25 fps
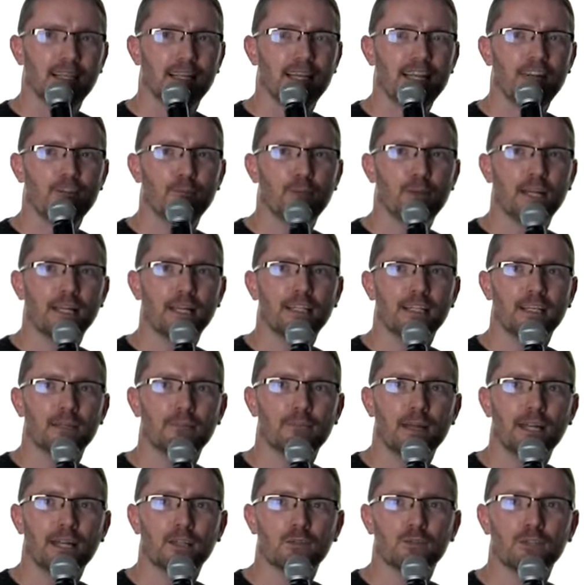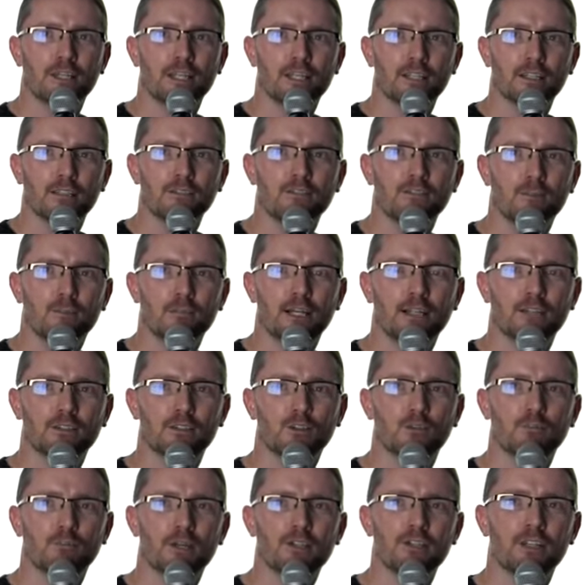Hi, everybody. I'm Michael Taylor from
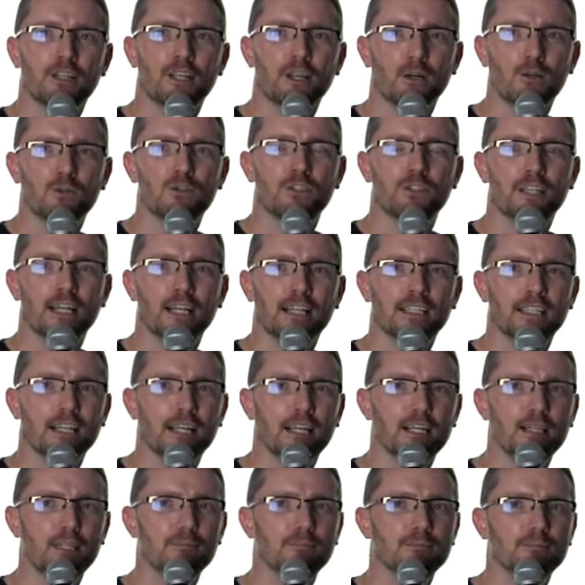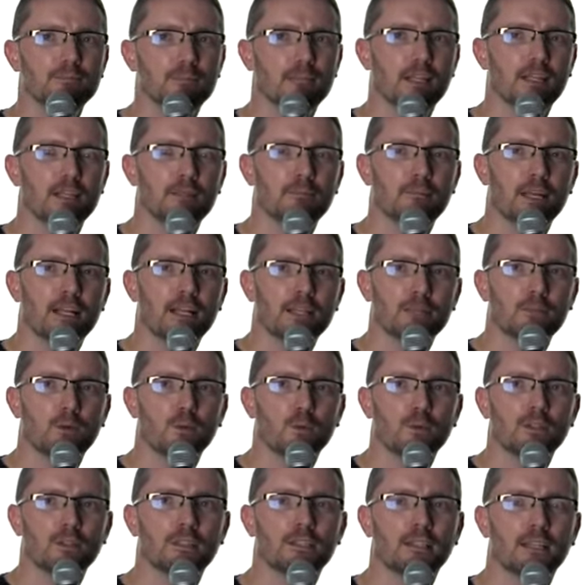HouseholdBudgetCoach.com. My
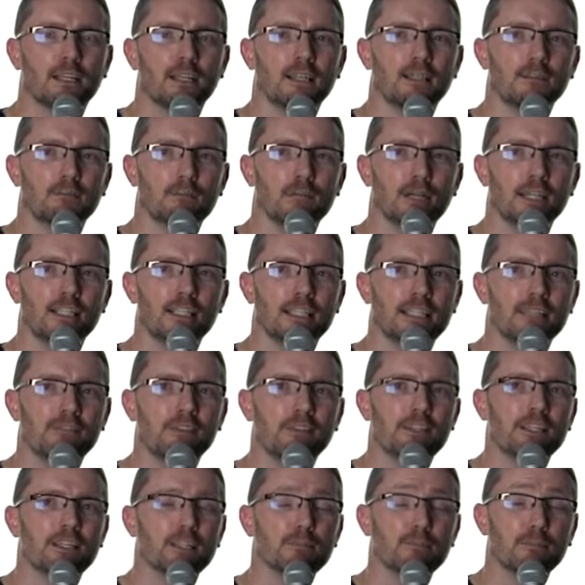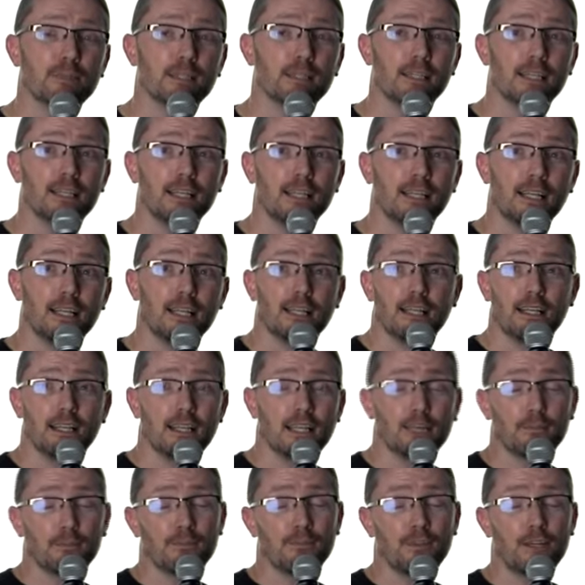number one money saving tip
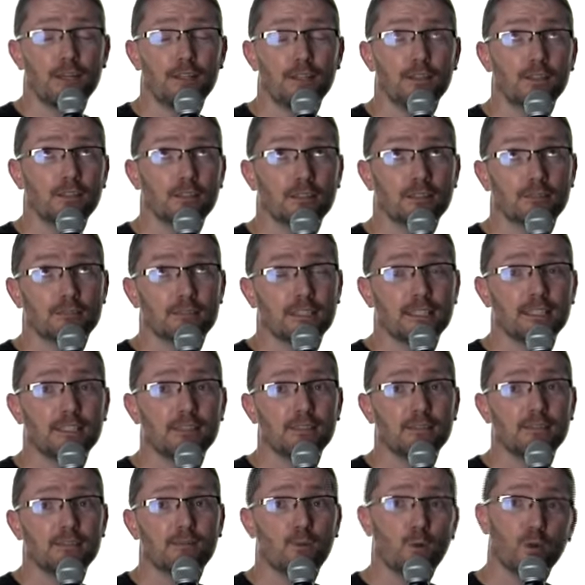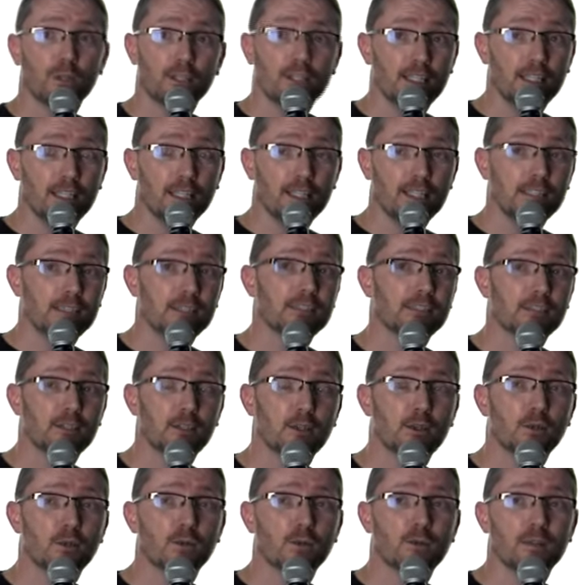I'm a father of four kids,
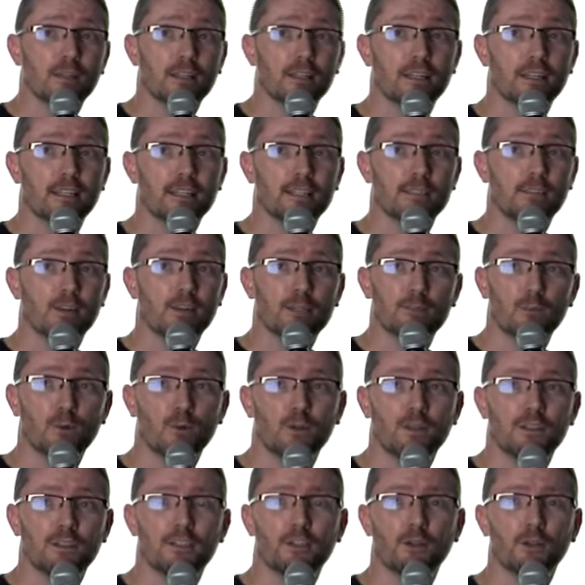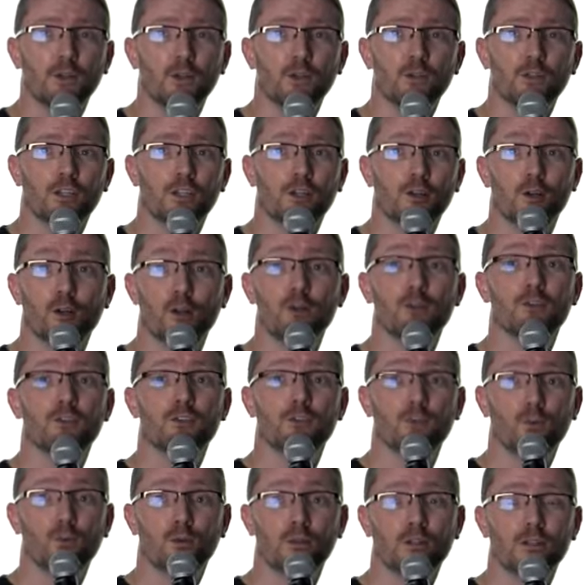so it's very important to go to the grocery
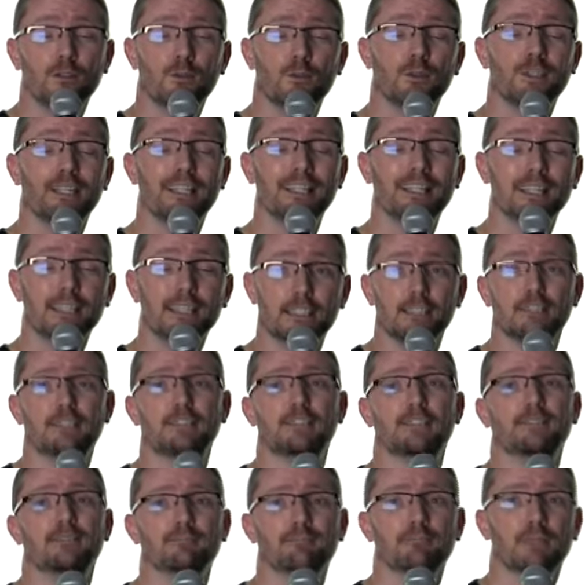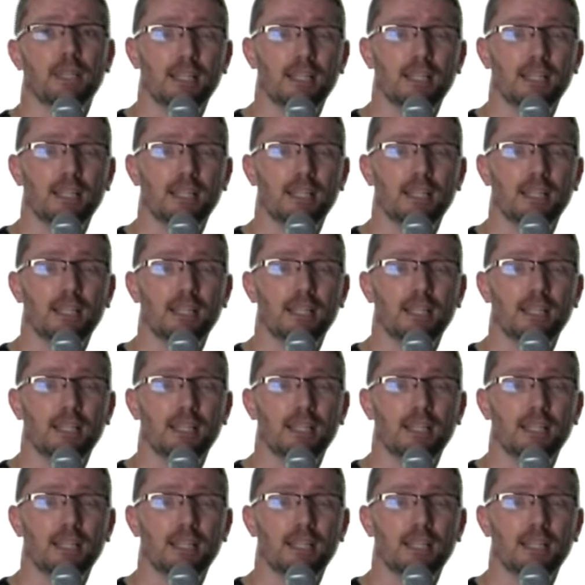store with a list.